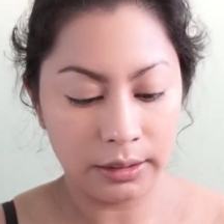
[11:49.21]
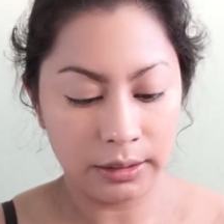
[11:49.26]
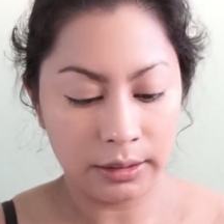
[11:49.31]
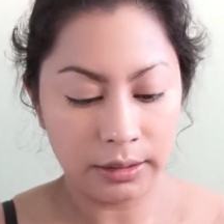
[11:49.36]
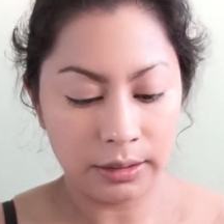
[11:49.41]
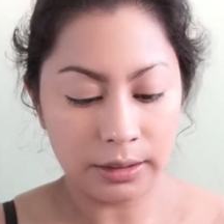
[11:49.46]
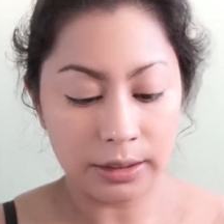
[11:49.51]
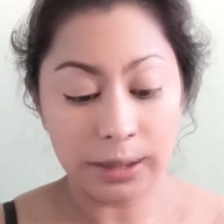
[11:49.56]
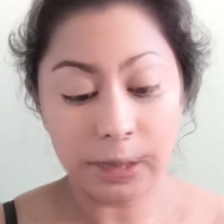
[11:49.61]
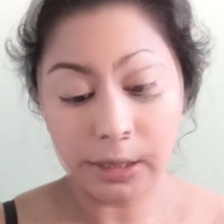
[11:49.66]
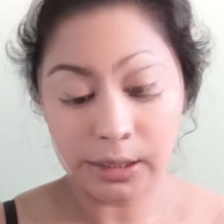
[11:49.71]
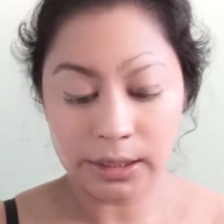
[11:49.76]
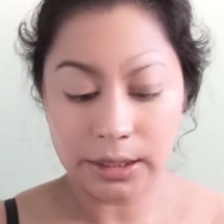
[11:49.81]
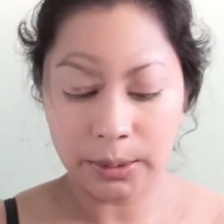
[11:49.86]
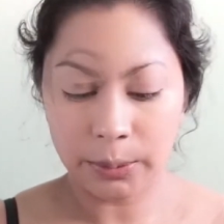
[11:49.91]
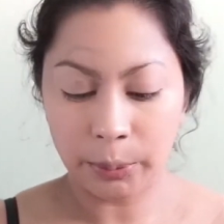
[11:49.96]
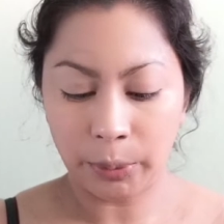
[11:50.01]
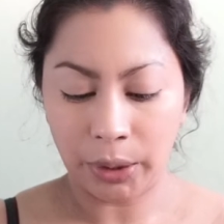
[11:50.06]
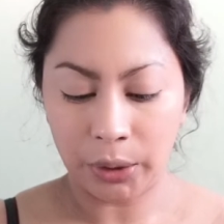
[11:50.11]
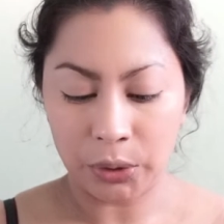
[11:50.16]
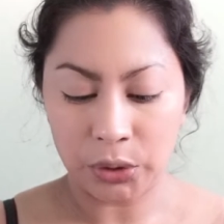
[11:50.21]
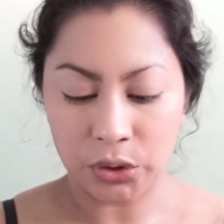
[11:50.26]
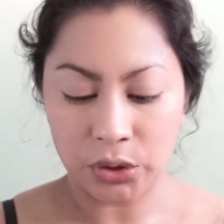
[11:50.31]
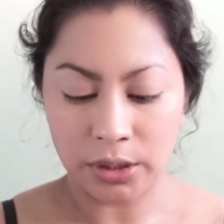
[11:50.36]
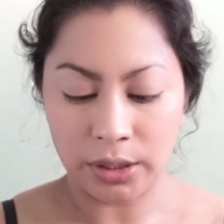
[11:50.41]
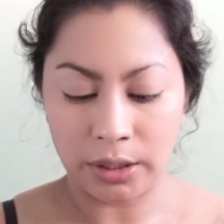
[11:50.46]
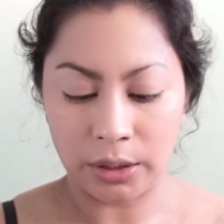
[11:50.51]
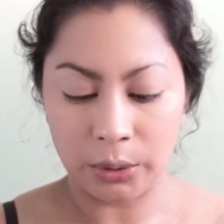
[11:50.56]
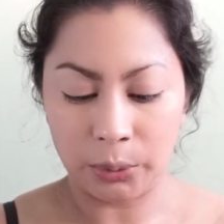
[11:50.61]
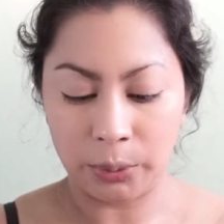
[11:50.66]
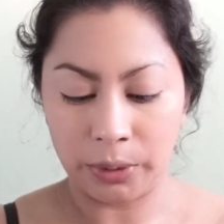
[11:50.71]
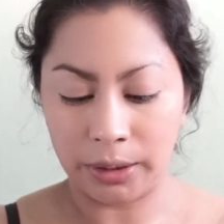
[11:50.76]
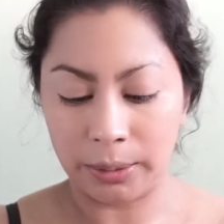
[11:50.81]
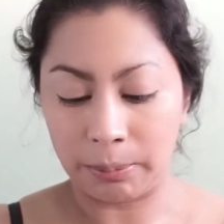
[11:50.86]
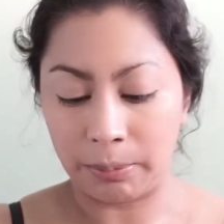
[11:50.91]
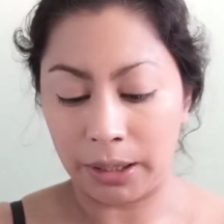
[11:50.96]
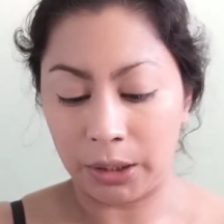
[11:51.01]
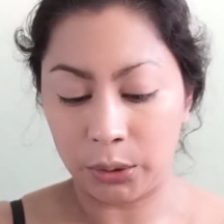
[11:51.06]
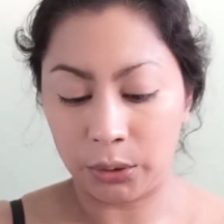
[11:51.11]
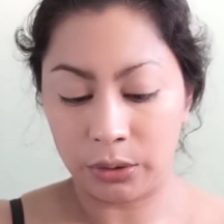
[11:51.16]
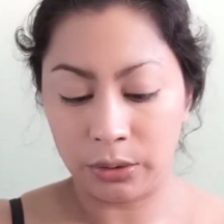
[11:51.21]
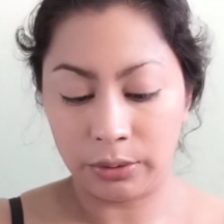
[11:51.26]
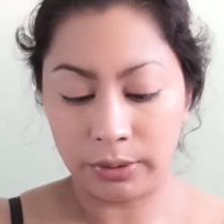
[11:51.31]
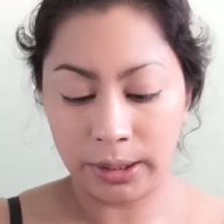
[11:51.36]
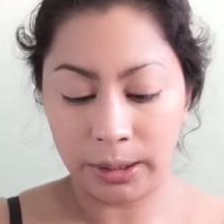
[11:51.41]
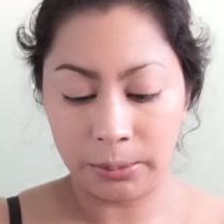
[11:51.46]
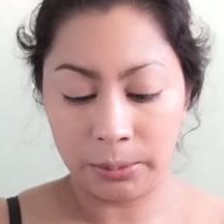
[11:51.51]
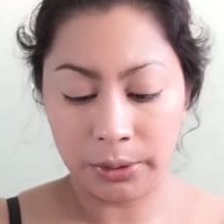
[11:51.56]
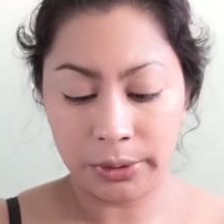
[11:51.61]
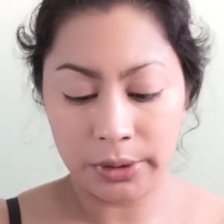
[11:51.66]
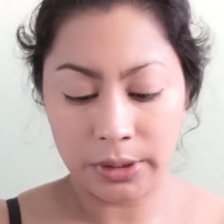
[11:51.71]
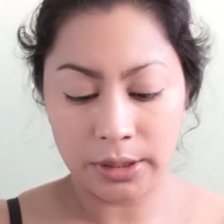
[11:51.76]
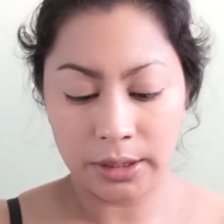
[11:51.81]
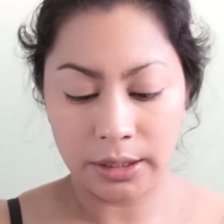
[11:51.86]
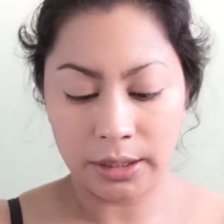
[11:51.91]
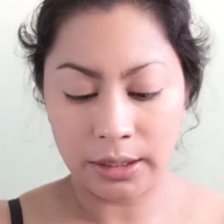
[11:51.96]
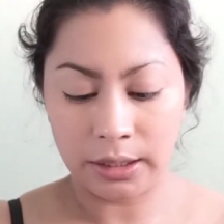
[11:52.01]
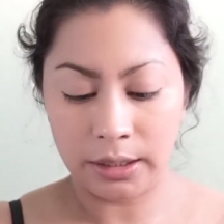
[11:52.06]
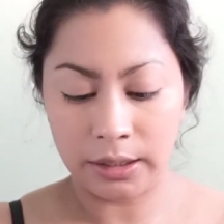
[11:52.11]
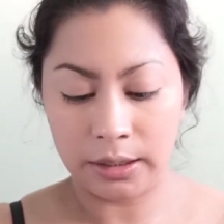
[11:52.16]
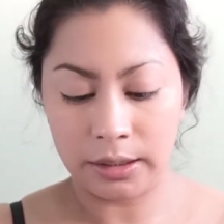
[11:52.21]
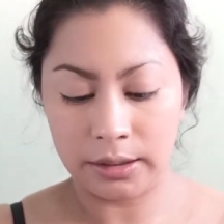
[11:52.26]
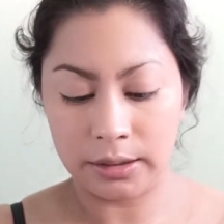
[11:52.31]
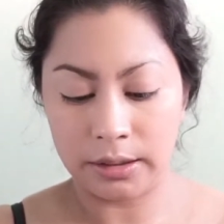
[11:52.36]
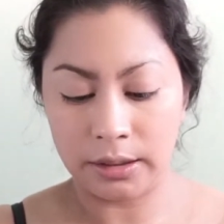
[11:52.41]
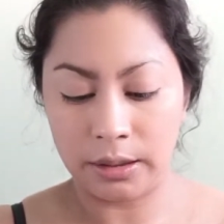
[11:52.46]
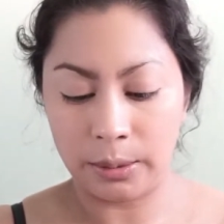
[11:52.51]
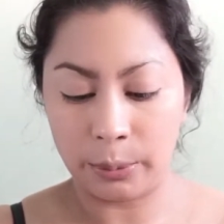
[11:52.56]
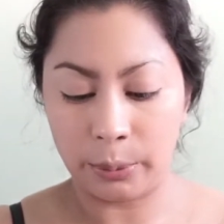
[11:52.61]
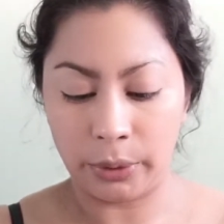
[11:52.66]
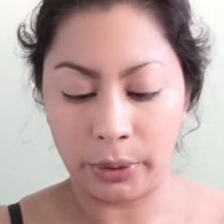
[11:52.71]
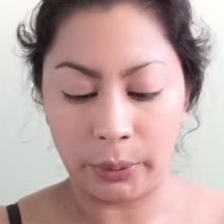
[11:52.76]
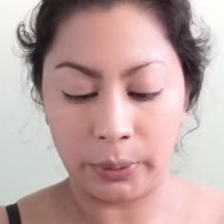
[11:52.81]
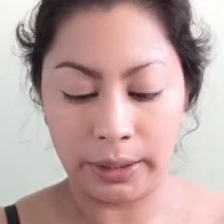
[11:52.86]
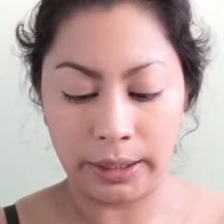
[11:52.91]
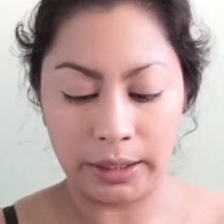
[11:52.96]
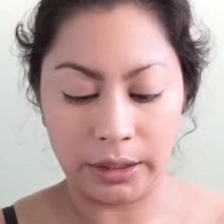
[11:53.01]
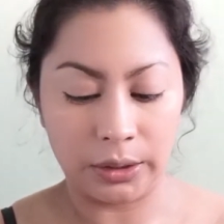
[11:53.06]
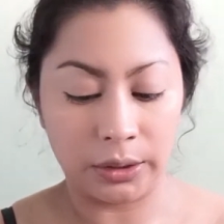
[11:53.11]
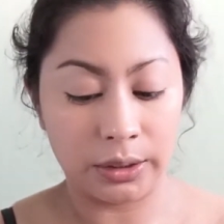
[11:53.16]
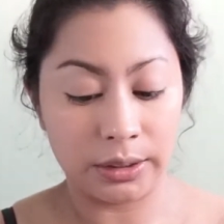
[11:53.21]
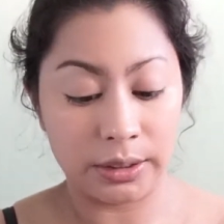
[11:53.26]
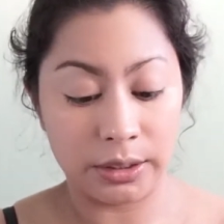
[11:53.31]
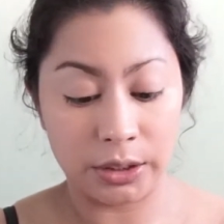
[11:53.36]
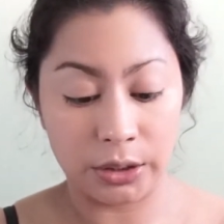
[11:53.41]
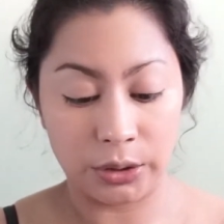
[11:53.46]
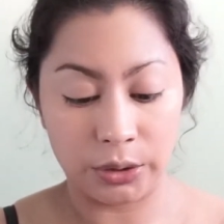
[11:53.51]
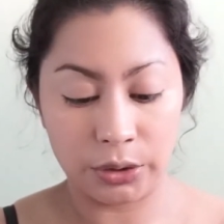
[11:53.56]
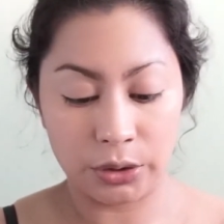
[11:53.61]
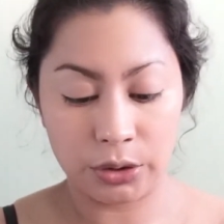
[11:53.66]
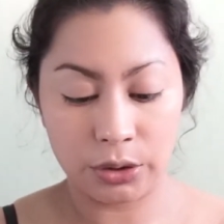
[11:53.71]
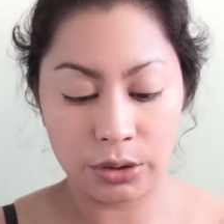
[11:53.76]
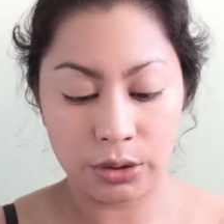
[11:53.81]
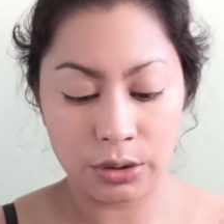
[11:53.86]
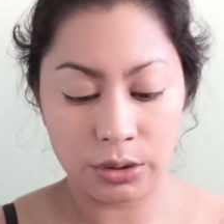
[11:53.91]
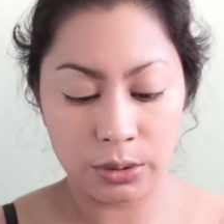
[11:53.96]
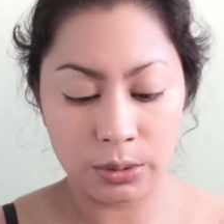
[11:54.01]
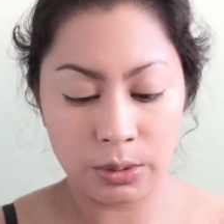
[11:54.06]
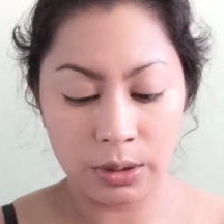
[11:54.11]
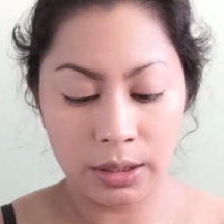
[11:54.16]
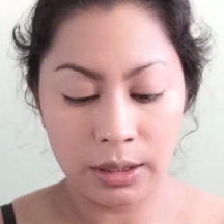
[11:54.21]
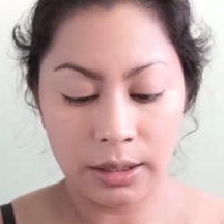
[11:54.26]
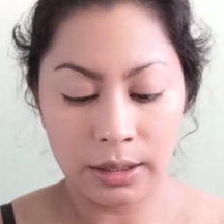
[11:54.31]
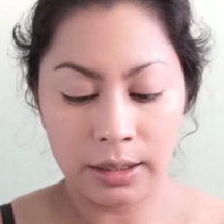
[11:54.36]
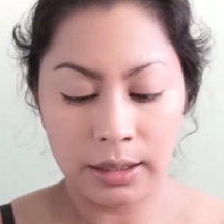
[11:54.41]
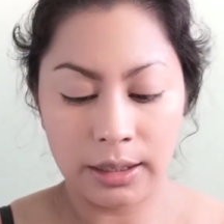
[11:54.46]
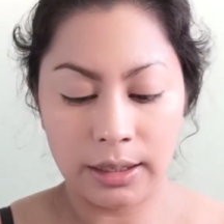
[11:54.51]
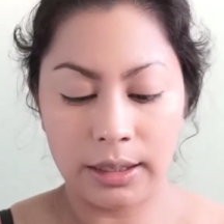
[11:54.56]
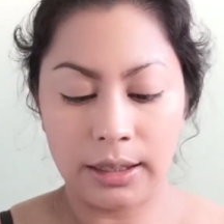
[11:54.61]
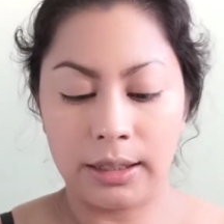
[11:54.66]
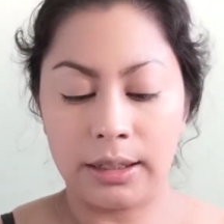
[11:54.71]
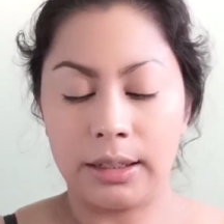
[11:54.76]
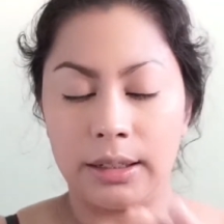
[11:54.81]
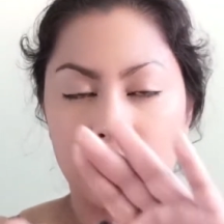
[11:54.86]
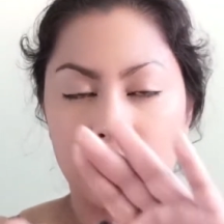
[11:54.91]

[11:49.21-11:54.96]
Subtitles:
Their tinted brow gel with microfibers, and it is in the Brown Hair 02, and